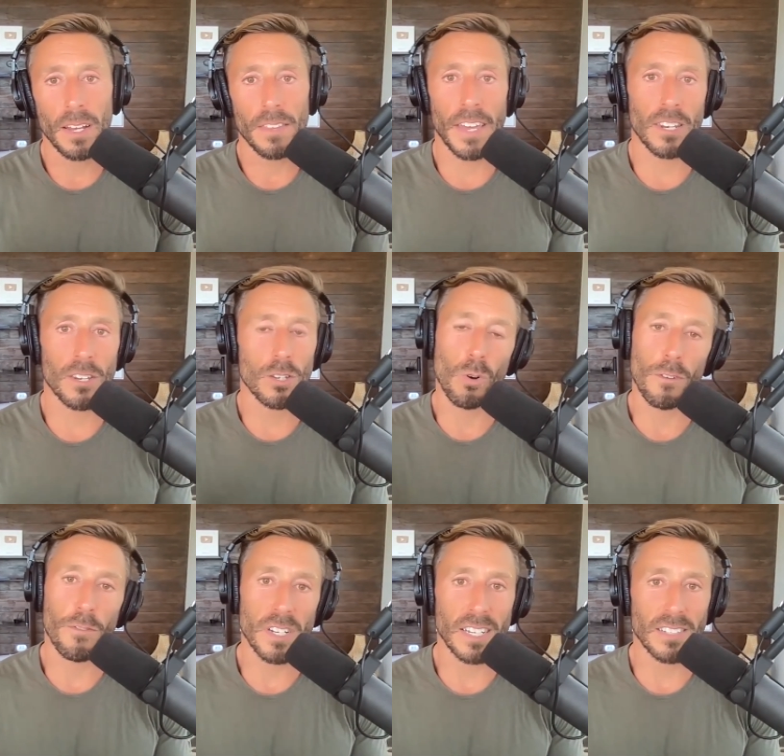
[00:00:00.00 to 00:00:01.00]
then your
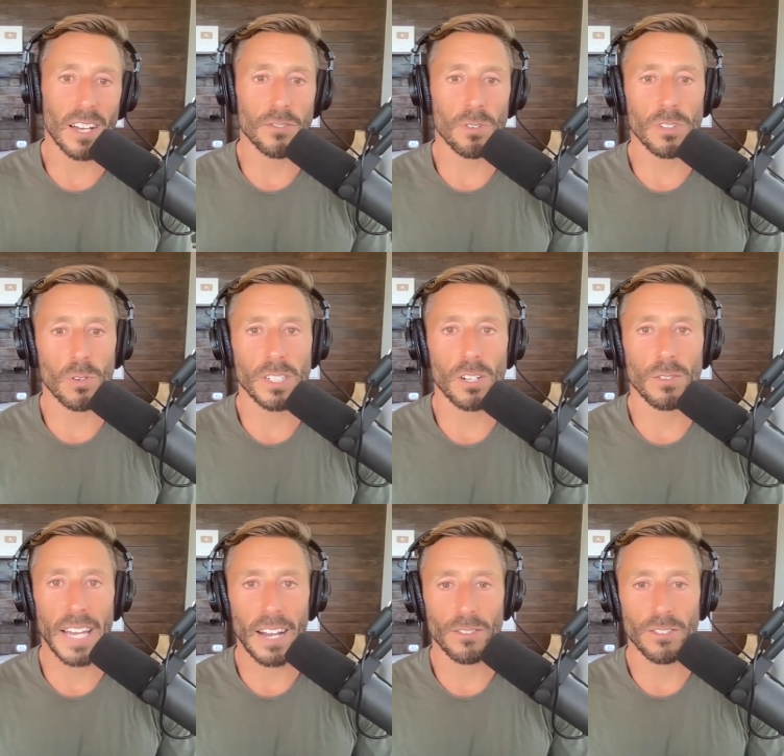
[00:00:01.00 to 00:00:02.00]
free testosterone is going to go
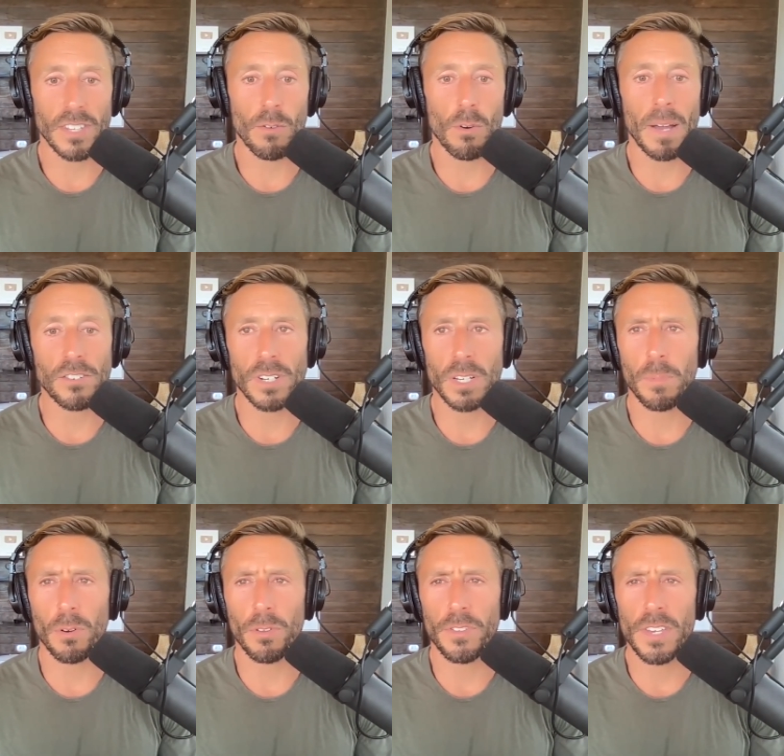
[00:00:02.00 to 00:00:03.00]
down. So they were measuring
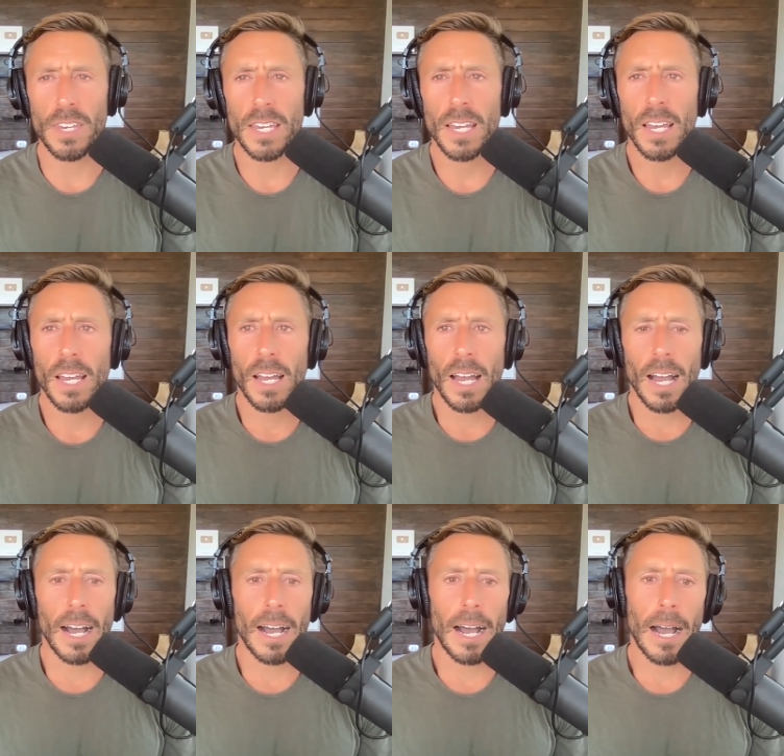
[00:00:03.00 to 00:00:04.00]
both the
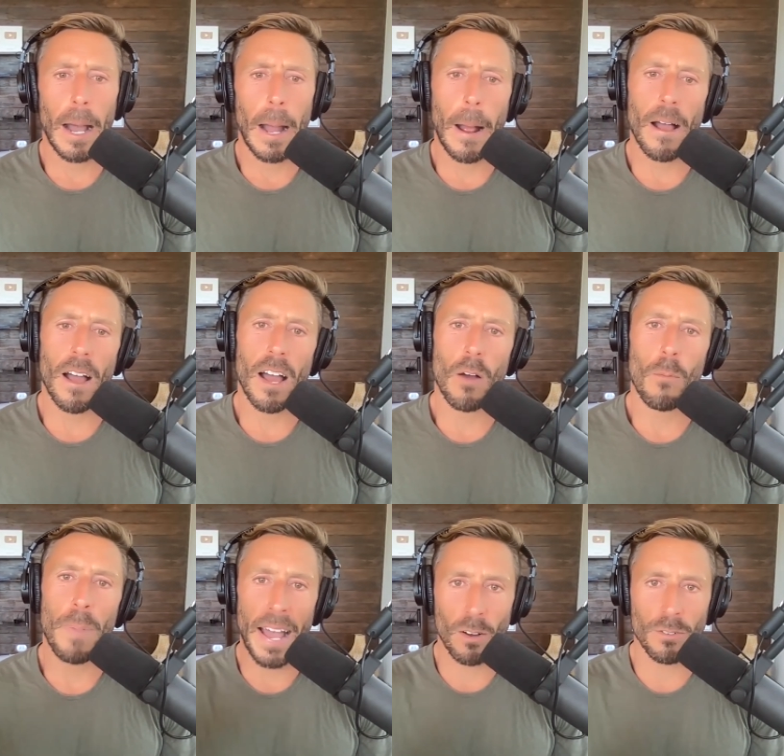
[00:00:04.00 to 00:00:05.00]

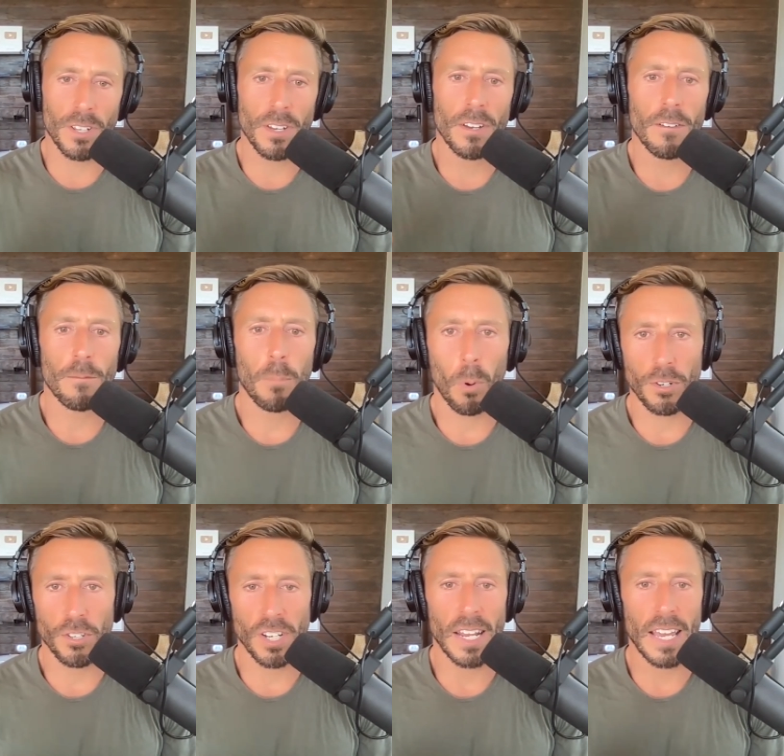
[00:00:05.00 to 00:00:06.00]
bound
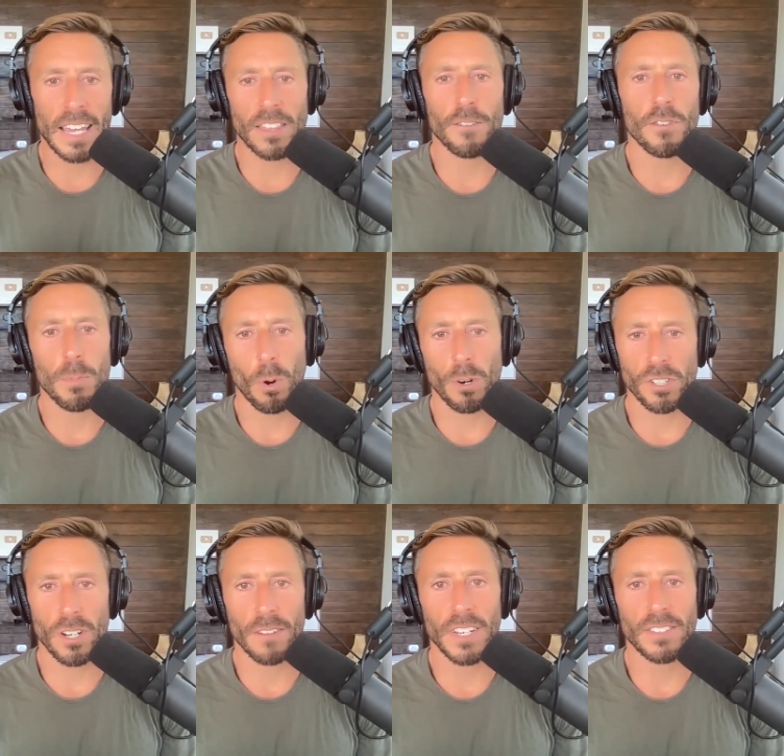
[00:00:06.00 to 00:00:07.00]
portion and the free
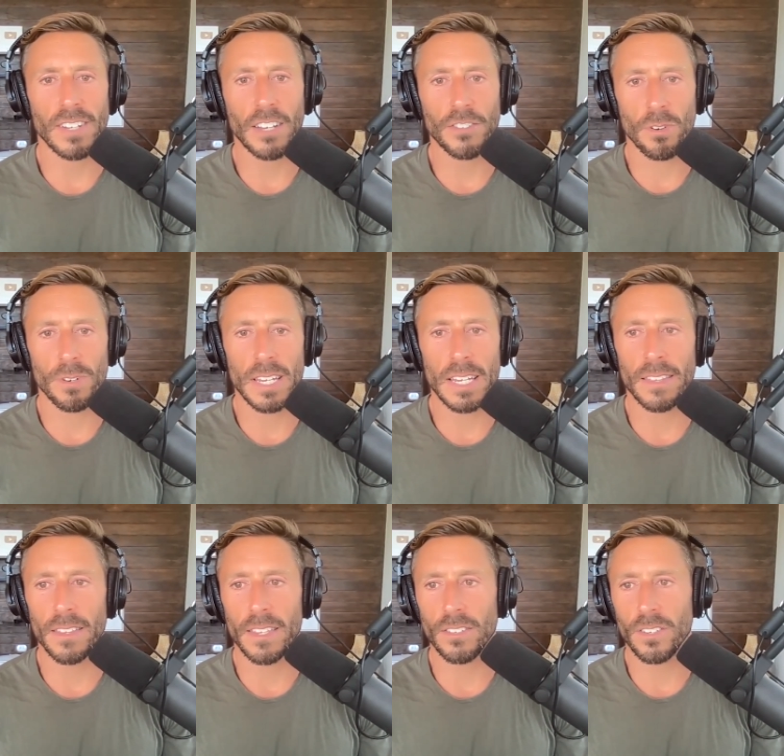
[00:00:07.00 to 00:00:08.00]
portion of testosterone
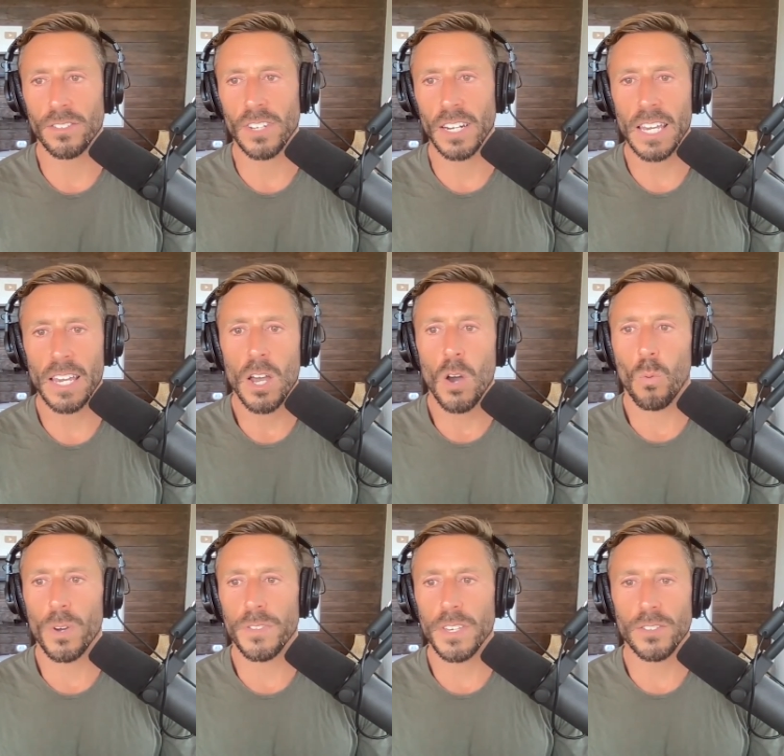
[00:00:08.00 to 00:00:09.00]
in this study
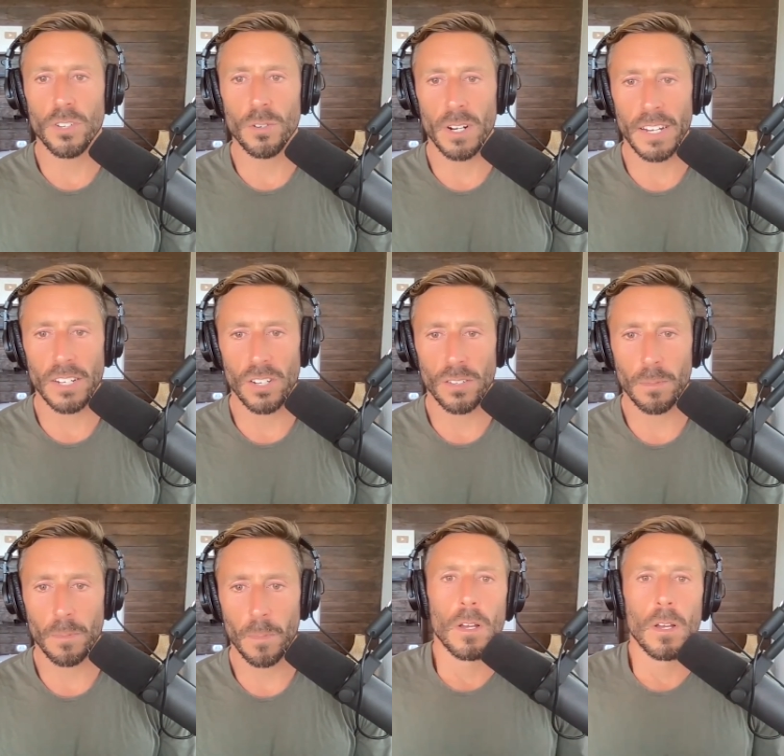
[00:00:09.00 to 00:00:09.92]
with these two interventions.